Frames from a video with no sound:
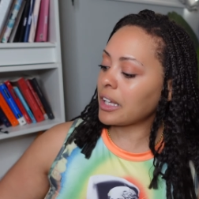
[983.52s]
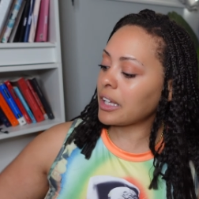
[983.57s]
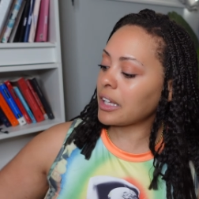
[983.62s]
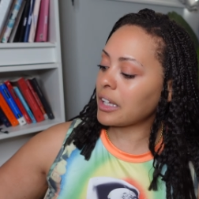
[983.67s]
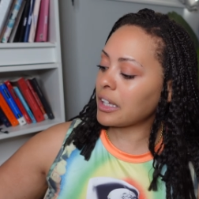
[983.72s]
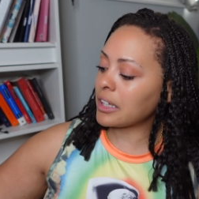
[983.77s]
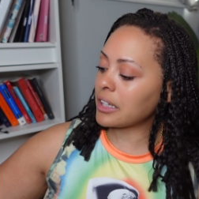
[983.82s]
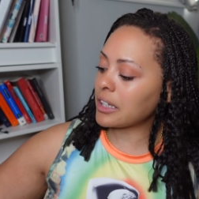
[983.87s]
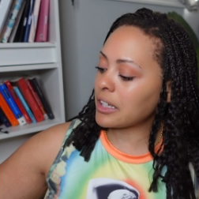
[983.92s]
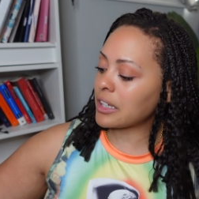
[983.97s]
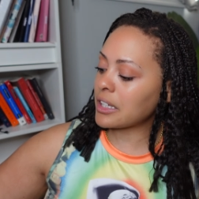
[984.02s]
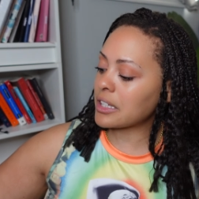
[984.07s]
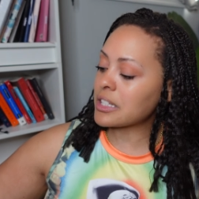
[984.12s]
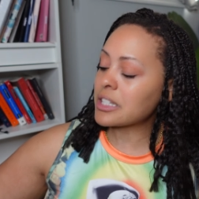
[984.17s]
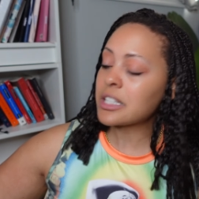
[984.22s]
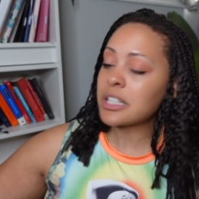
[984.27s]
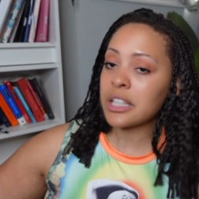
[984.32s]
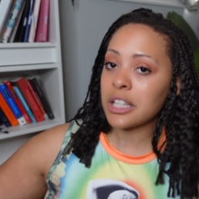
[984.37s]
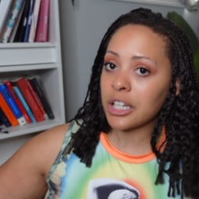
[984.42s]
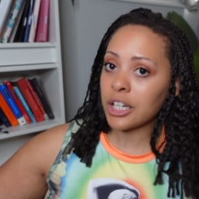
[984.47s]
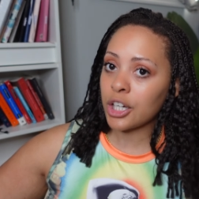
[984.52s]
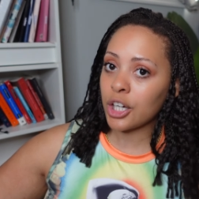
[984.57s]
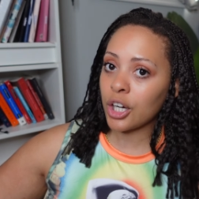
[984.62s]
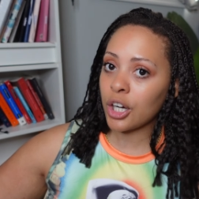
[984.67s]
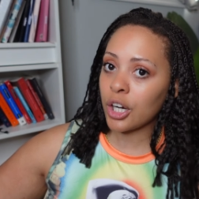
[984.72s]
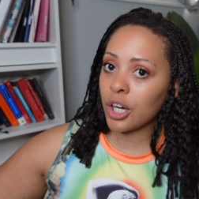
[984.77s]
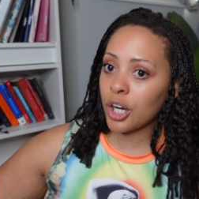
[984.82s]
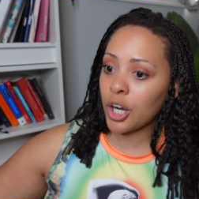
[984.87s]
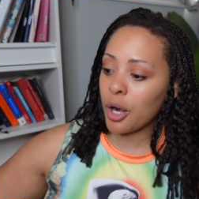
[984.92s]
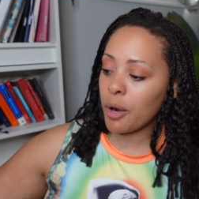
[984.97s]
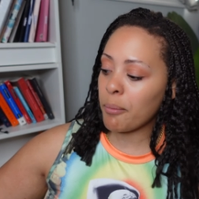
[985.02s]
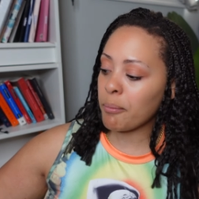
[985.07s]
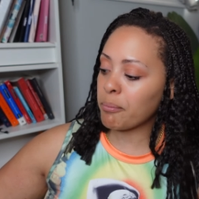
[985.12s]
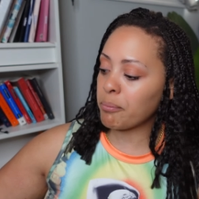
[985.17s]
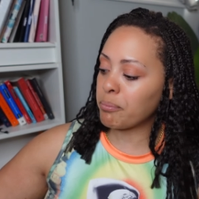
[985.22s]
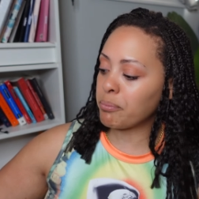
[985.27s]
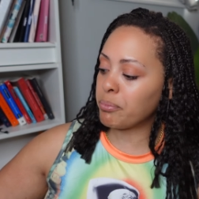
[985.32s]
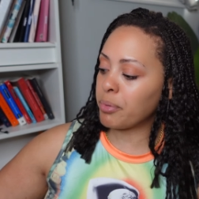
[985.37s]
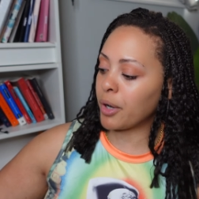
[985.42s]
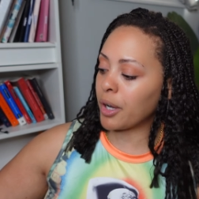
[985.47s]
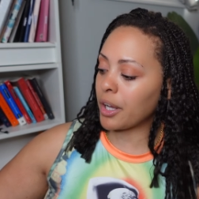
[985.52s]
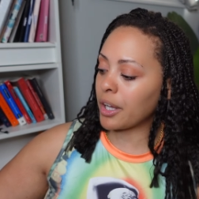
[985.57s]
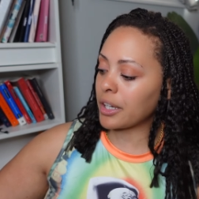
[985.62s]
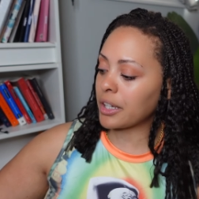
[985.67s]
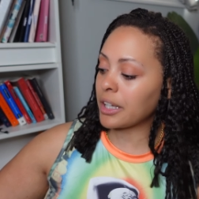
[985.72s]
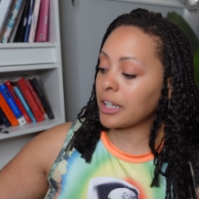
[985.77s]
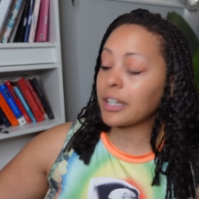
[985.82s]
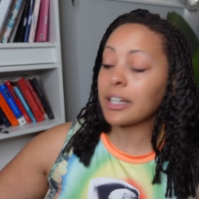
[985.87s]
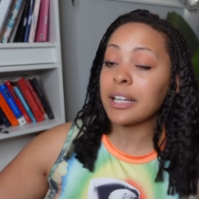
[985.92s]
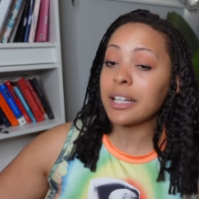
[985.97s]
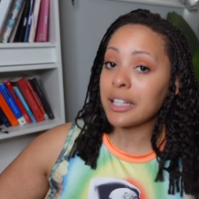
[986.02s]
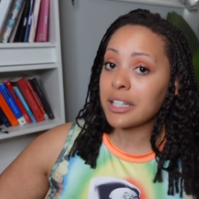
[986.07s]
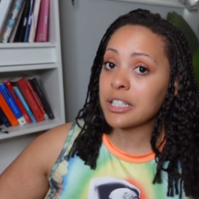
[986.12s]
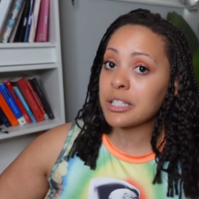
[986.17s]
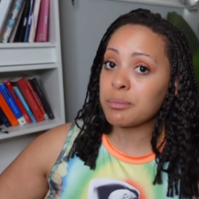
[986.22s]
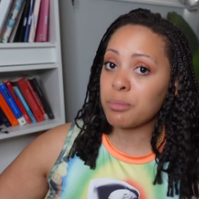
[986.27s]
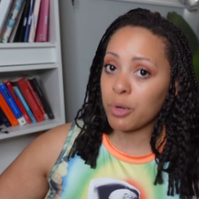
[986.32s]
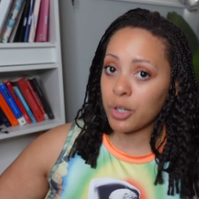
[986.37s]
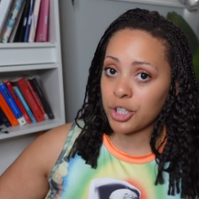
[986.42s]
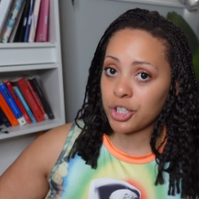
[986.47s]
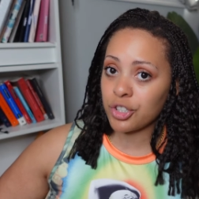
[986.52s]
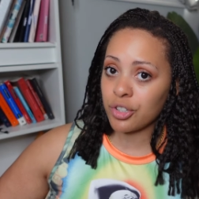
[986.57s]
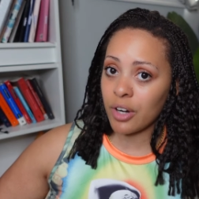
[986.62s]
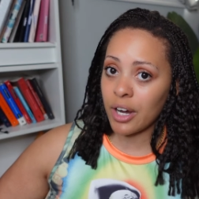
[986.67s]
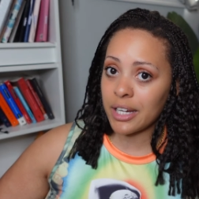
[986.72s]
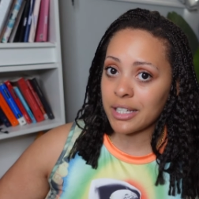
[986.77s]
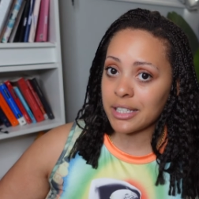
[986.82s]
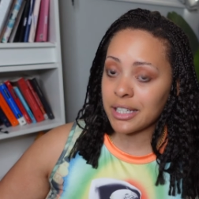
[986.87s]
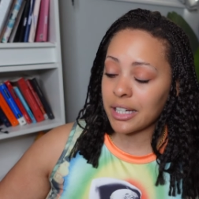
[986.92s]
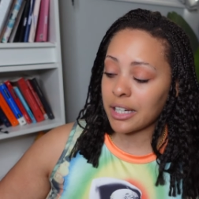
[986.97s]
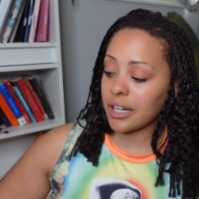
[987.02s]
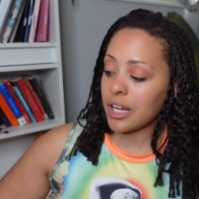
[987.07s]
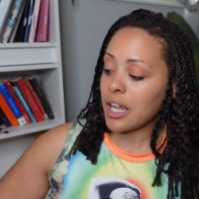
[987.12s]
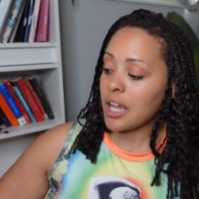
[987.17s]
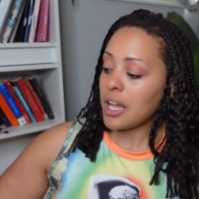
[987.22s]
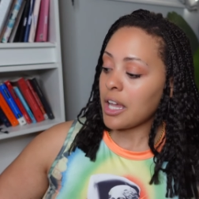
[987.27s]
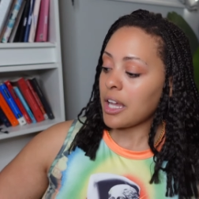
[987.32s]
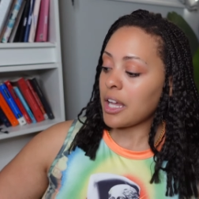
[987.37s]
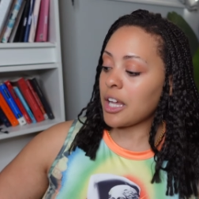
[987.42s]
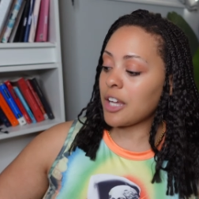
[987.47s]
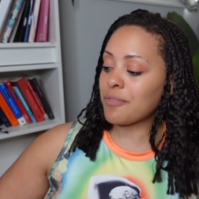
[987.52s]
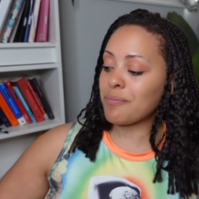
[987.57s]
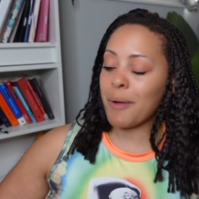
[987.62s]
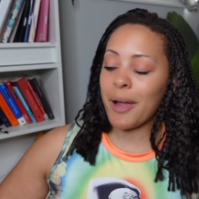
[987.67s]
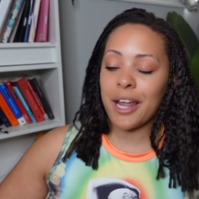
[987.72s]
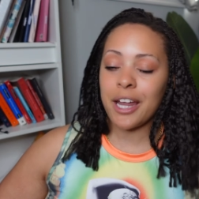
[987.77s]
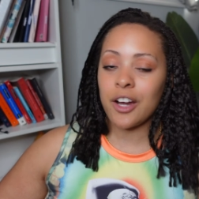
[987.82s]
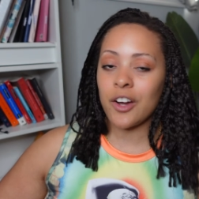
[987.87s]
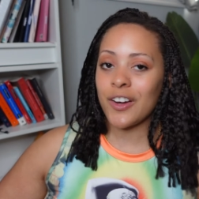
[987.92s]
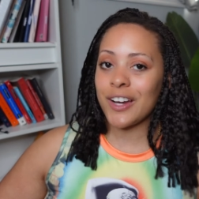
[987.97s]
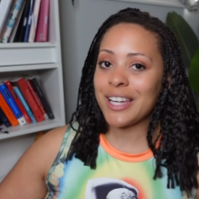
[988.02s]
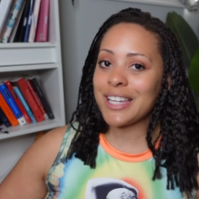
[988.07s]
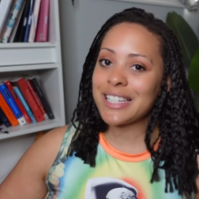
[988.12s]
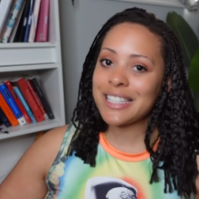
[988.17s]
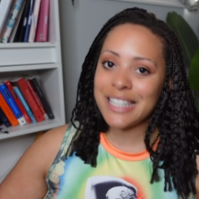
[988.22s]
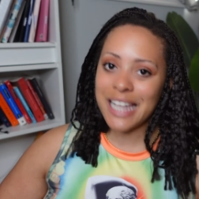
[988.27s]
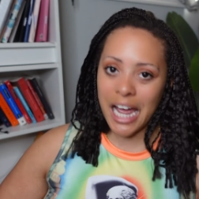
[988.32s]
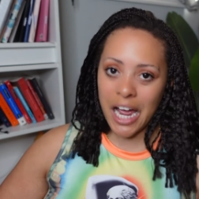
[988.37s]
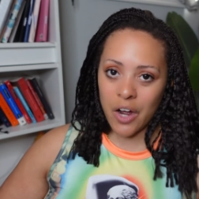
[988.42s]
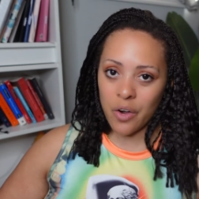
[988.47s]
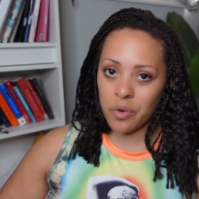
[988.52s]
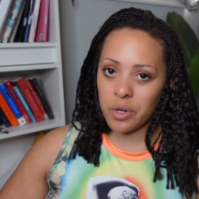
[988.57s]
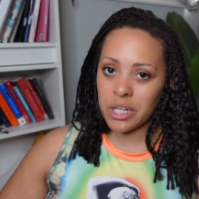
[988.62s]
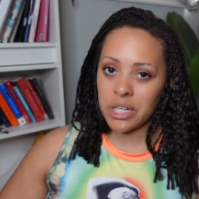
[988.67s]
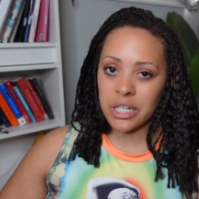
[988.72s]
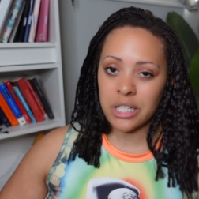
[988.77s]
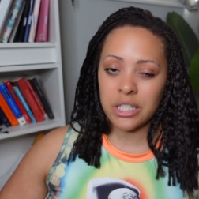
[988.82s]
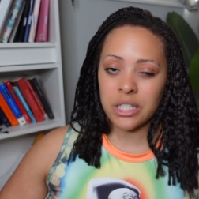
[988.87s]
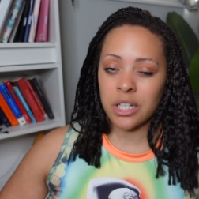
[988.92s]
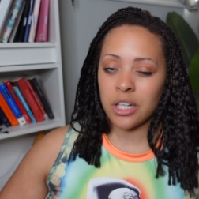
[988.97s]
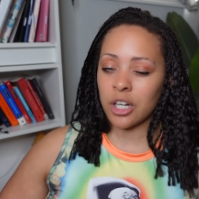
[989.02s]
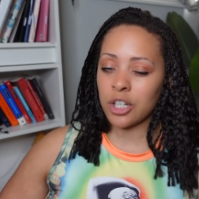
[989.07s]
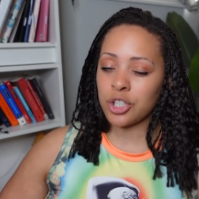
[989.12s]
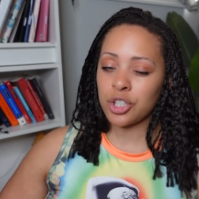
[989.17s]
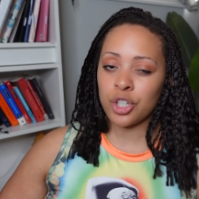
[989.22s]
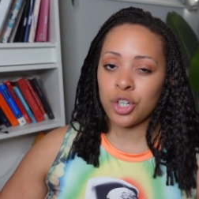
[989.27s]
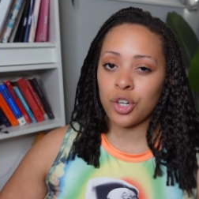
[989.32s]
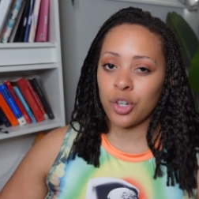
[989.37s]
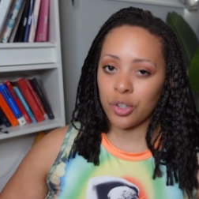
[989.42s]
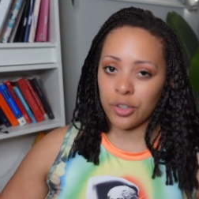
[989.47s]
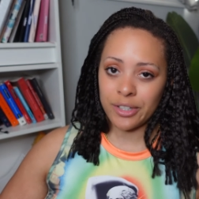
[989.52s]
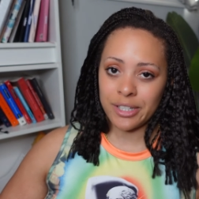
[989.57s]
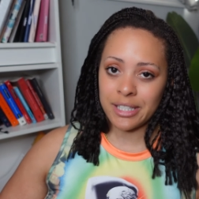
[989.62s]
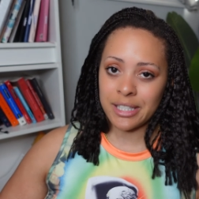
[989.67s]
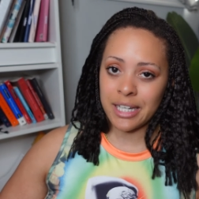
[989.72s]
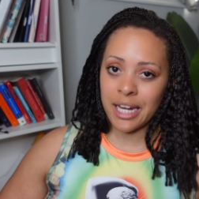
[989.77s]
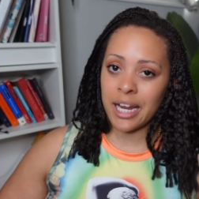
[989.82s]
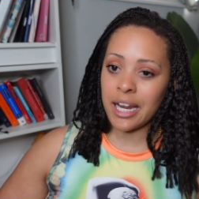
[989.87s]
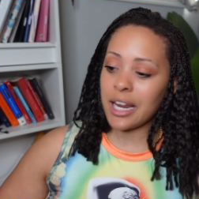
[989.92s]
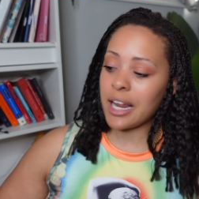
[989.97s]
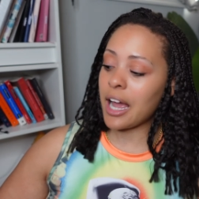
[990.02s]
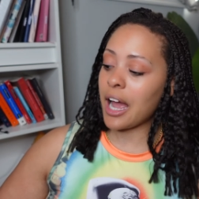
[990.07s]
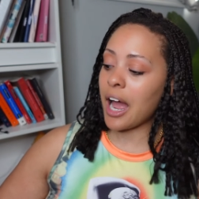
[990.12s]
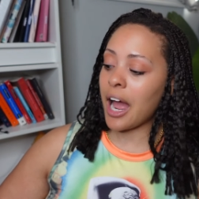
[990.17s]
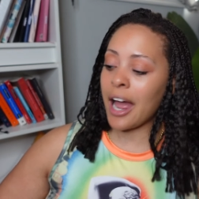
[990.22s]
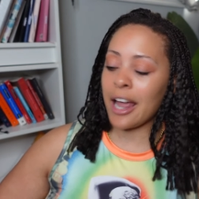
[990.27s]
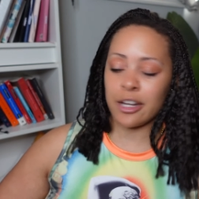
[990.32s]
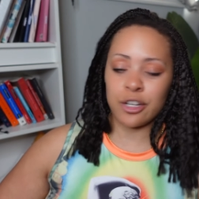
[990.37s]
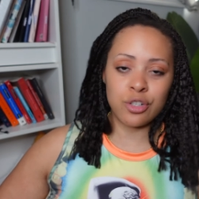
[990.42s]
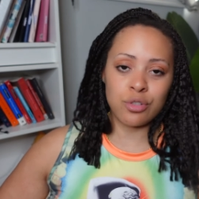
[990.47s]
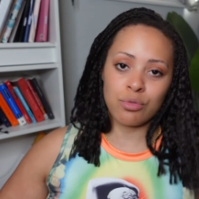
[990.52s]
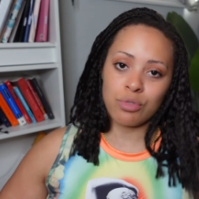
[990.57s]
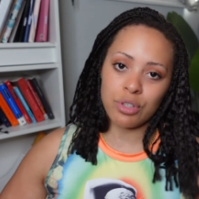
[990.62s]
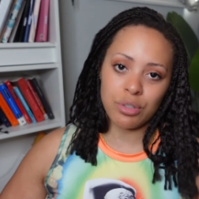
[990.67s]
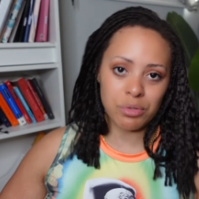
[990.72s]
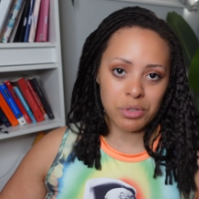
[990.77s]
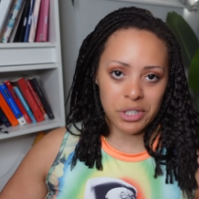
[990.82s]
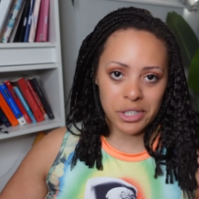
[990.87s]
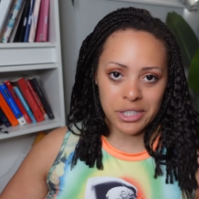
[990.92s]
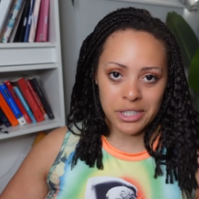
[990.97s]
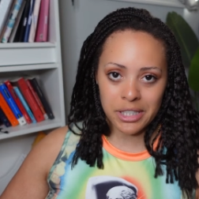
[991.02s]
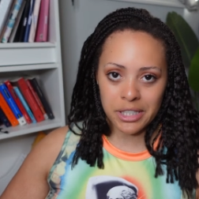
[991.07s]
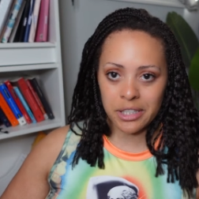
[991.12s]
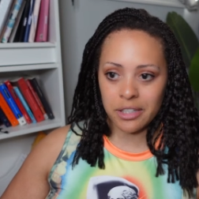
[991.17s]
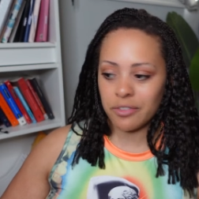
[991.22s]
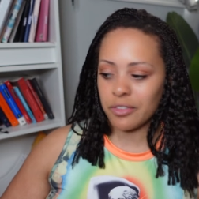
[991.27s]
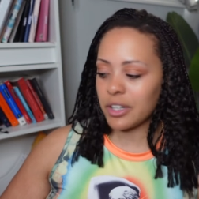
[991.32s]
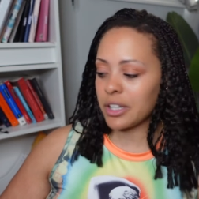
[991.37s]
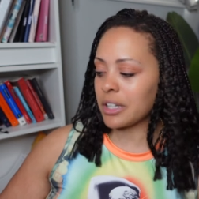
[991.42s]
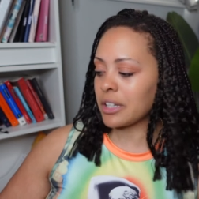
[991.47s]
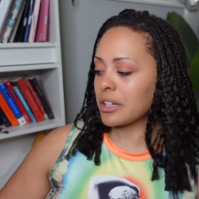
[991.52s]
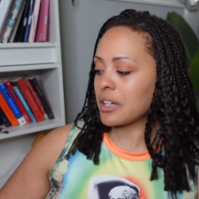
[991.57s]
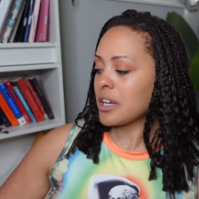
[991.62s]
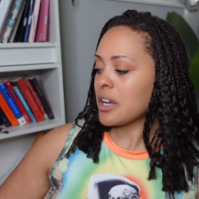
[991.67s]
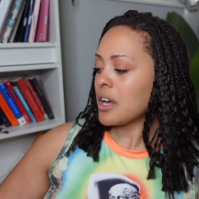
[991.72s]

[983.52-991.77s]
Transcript: It is thicker, but it is moisturizing. If my hair is out and it's in its curly state, I do use this leave-in.